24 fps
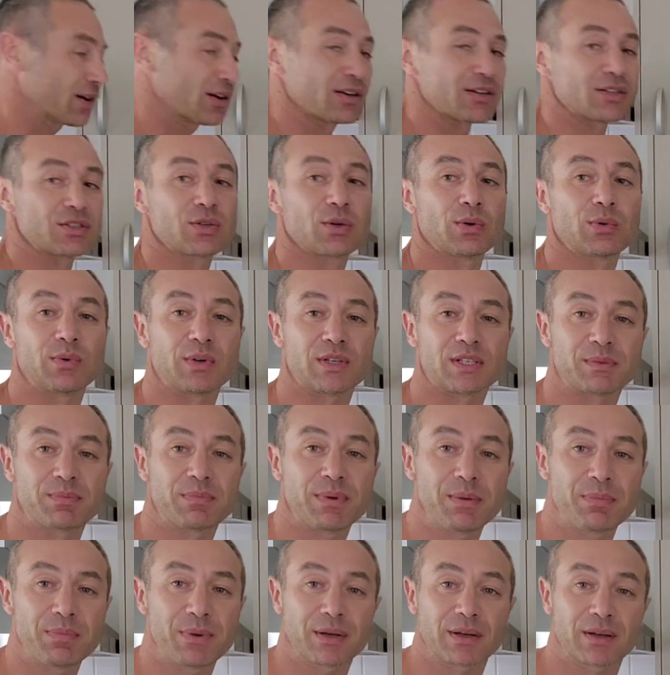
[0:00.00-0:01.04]
it's always
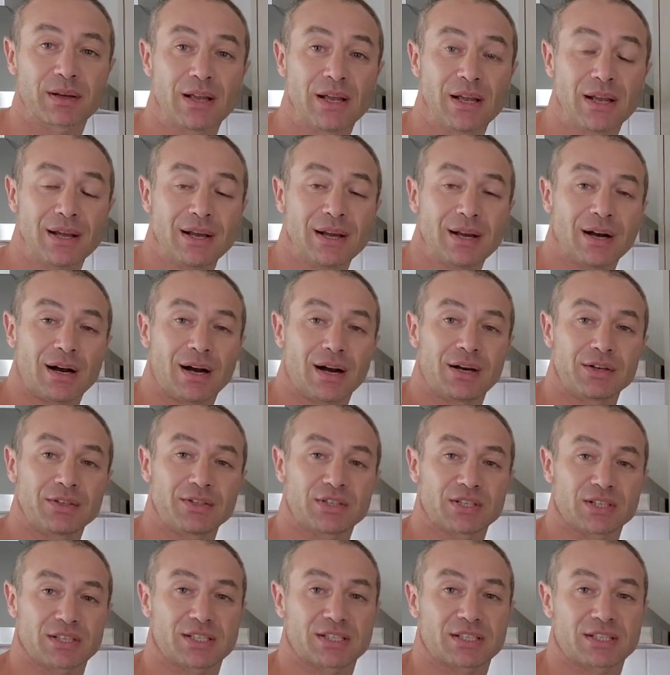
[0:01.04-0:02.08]
beeping. I
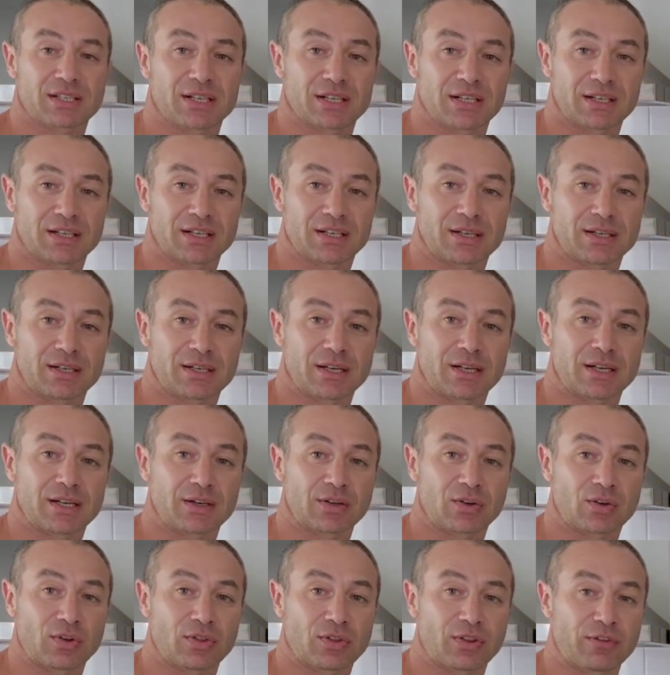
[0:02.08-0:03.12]
just
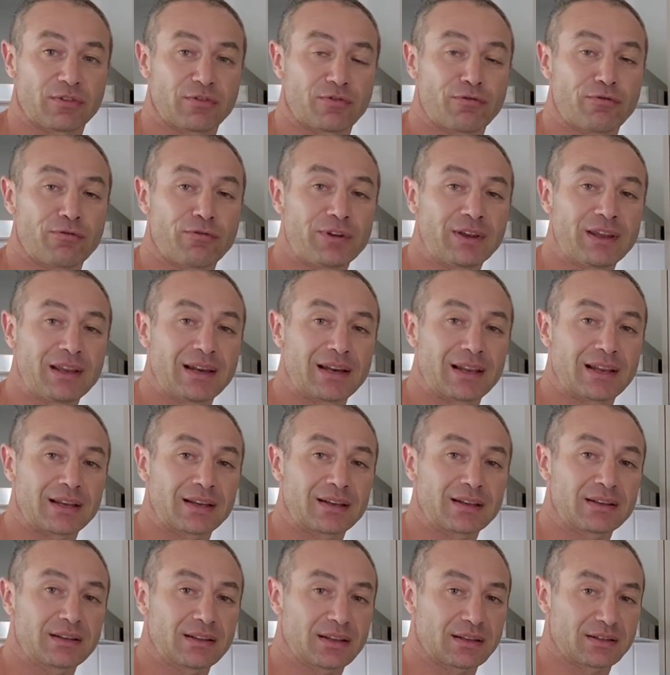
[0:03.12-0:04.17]
got this
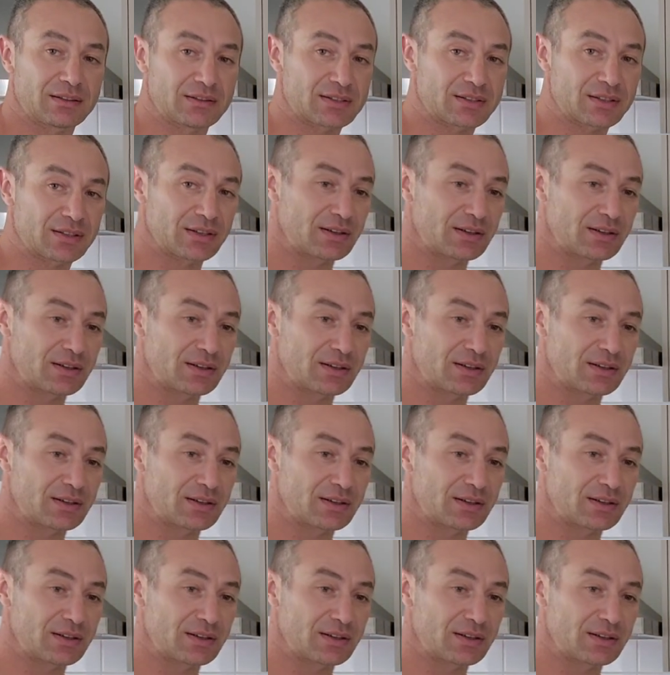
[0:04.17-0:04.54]
feeling that